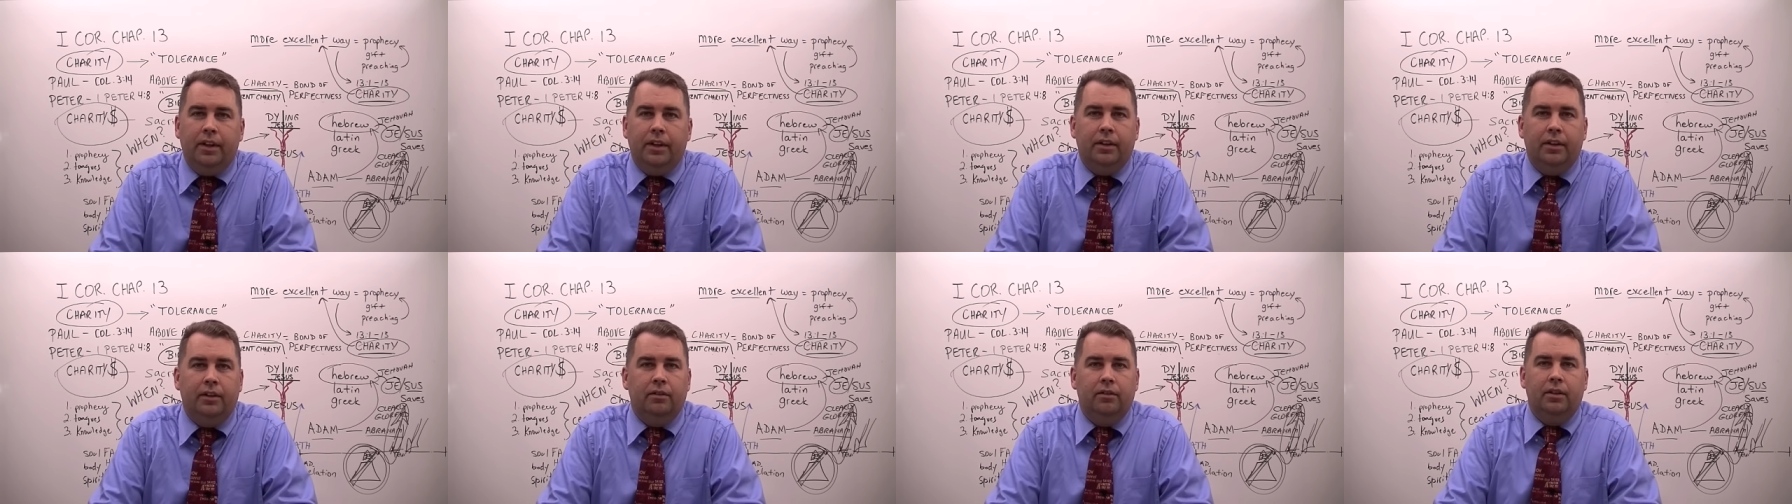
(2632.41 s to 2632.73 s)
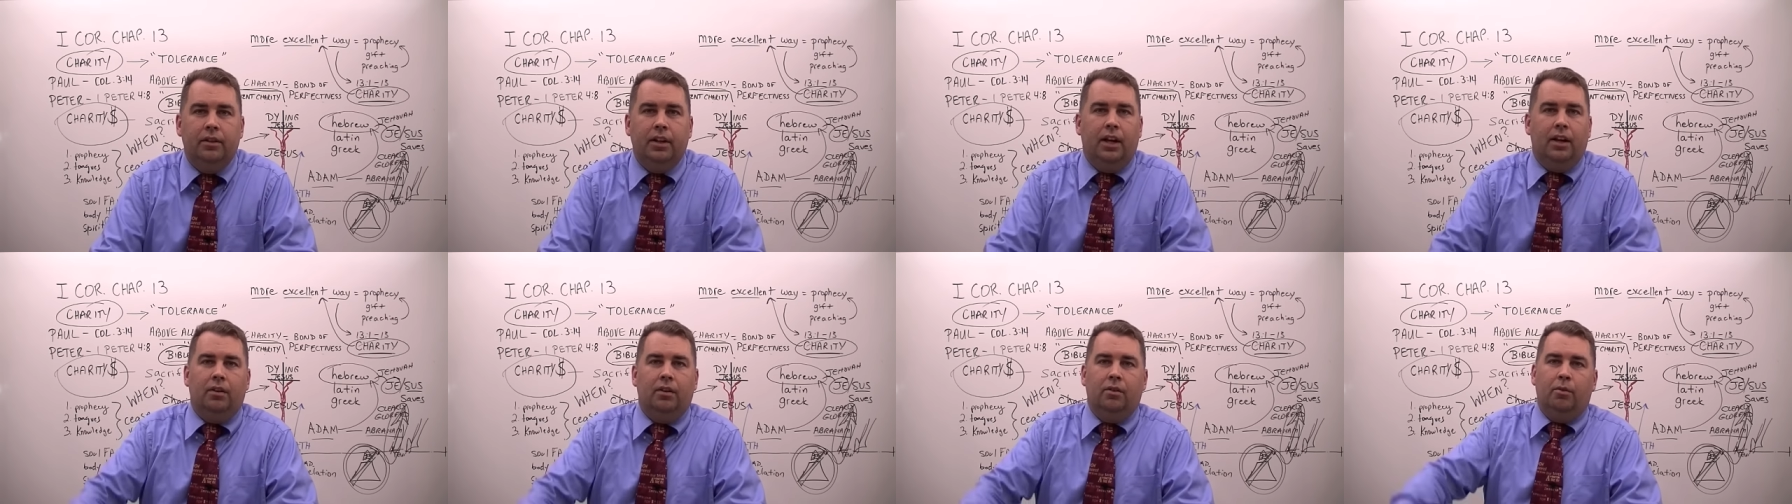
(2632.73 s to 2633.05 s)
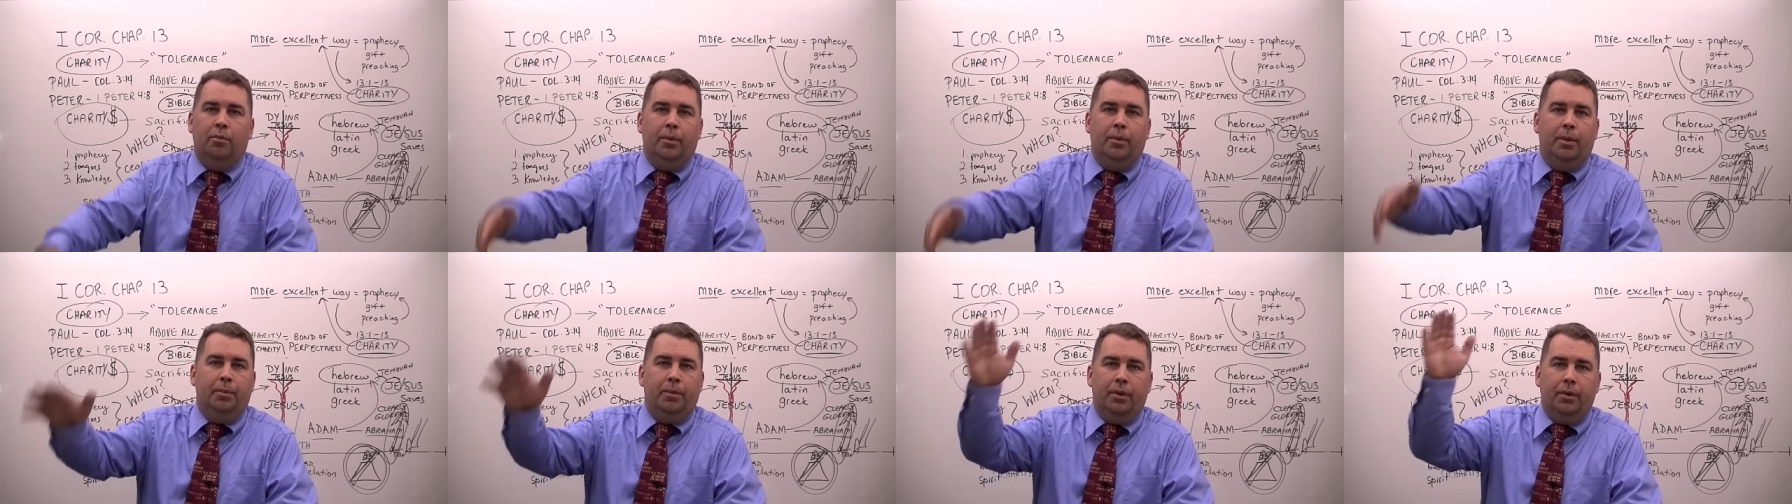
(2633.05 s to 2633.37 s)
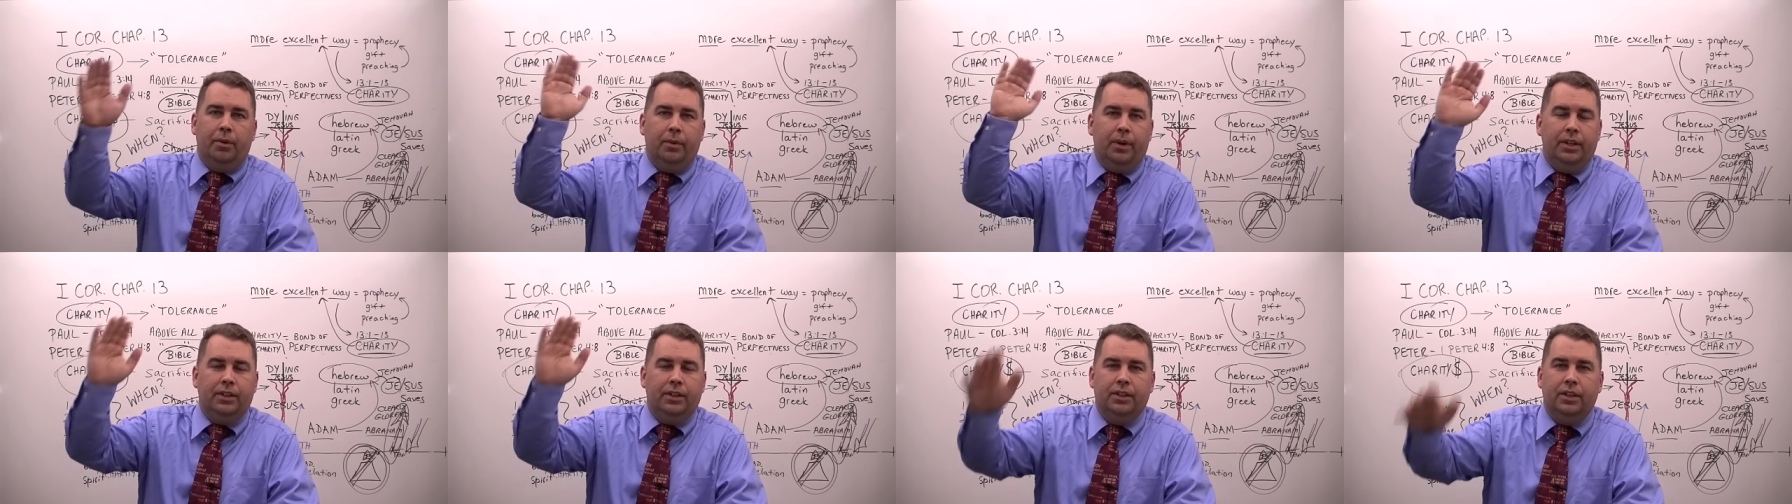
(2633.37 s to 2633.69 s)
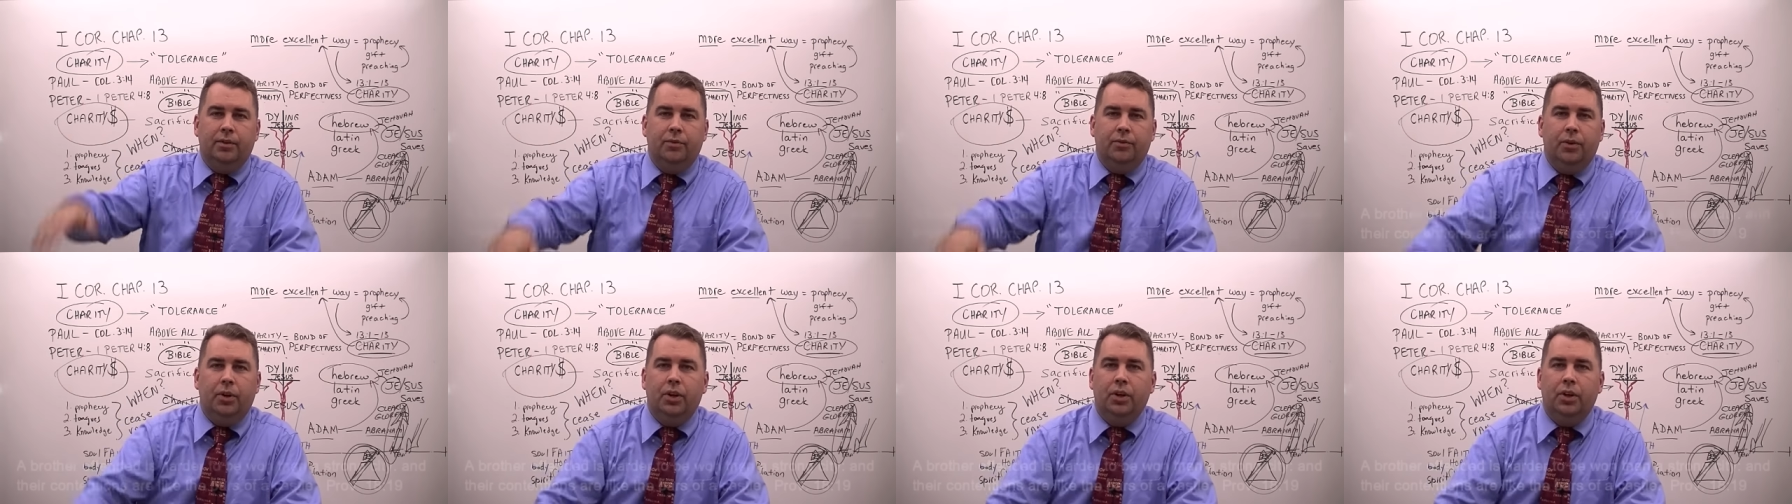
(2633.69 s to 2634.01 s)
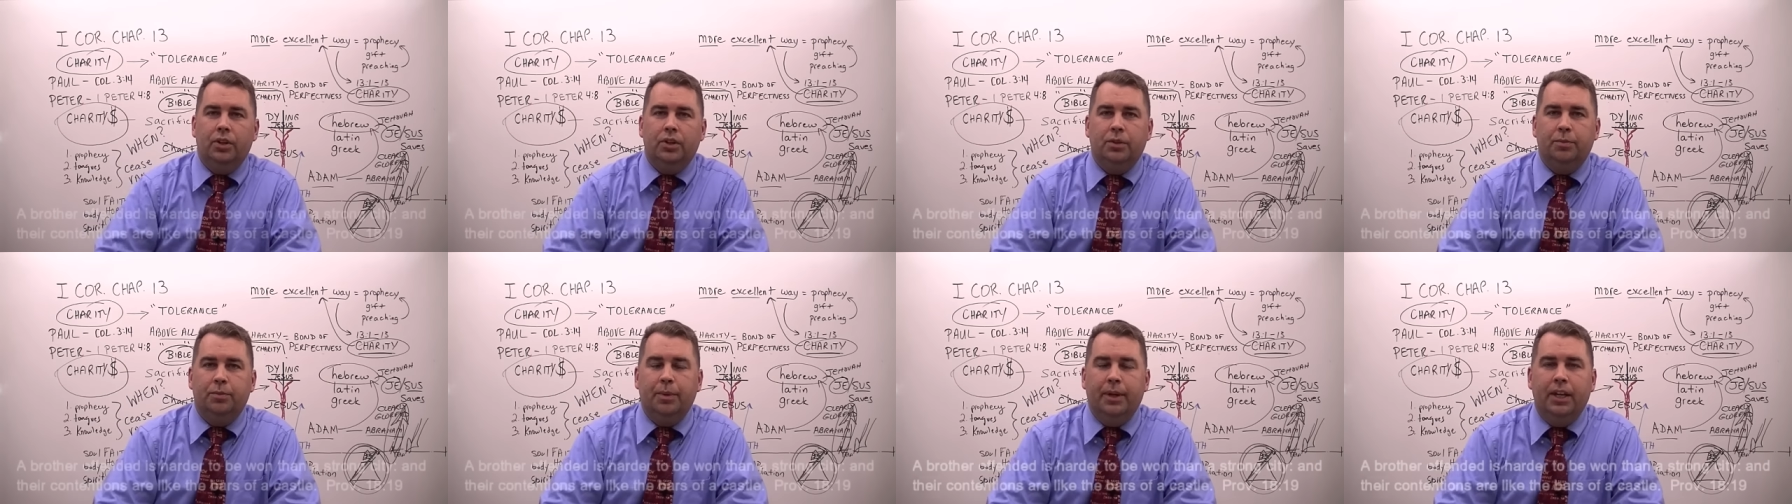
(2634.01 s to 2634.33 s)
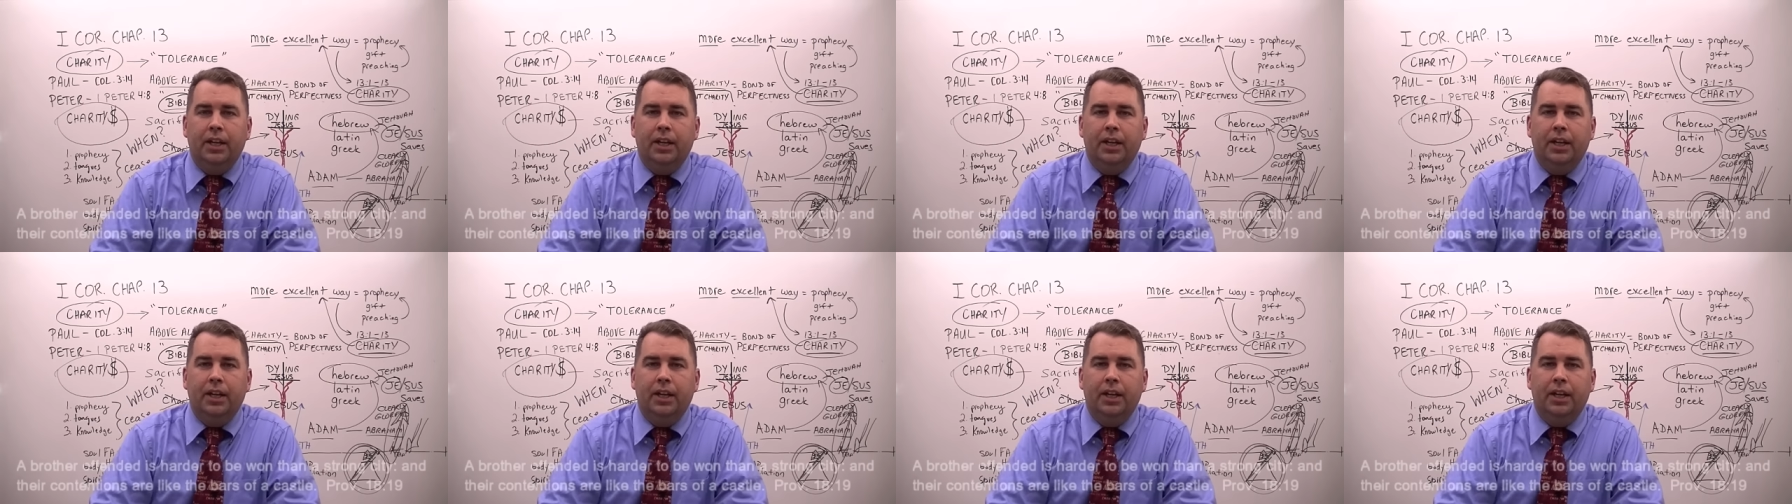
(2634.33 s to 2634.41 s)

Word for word: than I don't remember the rest of the verse,